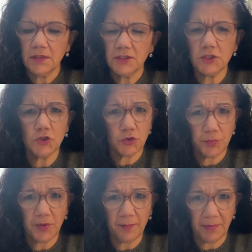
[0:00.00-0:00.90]
Did you
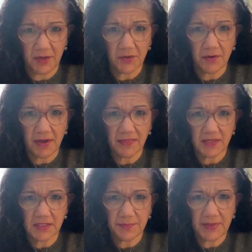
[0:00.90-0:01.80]
put butter on
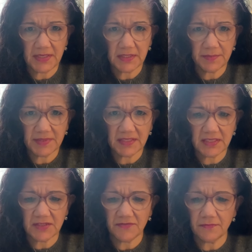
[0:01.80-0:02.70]
these beans,
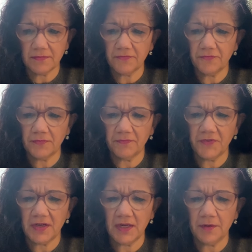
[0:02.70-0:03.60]
Mrs.
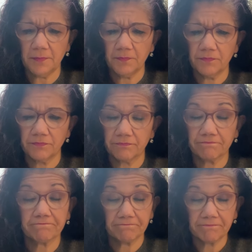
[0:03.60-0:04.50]
Finney?
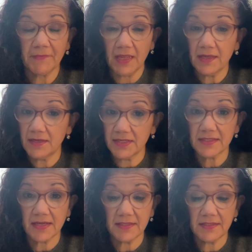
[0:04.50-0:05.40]
Yes,
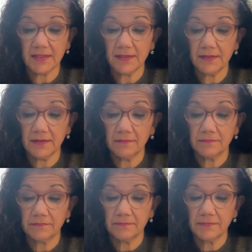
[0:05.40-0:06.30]
I did.
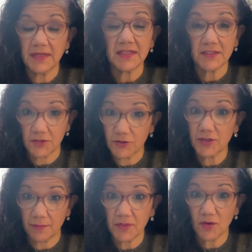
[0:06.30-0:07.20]
Is there
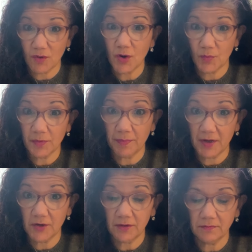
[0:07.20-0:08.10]
something wrong with
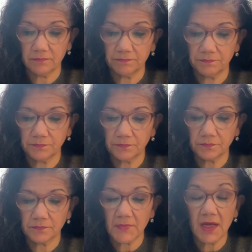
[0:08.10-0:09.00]
butter?
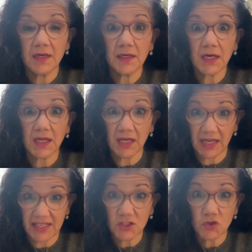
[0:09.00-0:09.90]

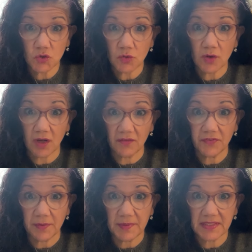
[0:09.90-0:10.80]
Cholesterol,
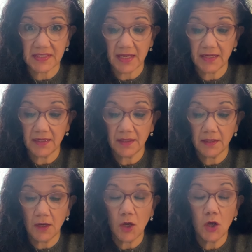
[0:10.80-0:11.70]
Phoebe said.
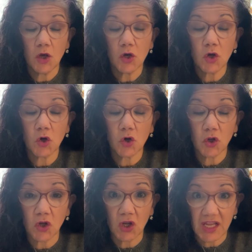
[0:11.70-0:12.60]

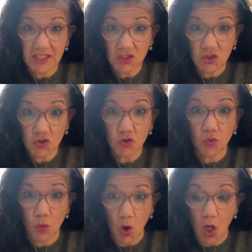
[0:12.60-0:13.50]

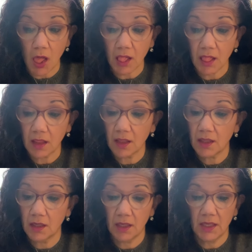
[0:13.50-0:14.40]
Cholesterol
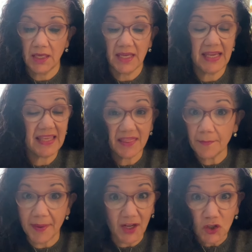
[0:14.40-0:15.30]
in the
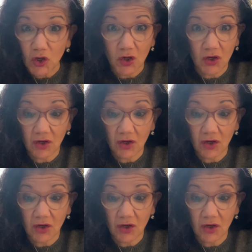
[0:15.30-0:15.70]
butter.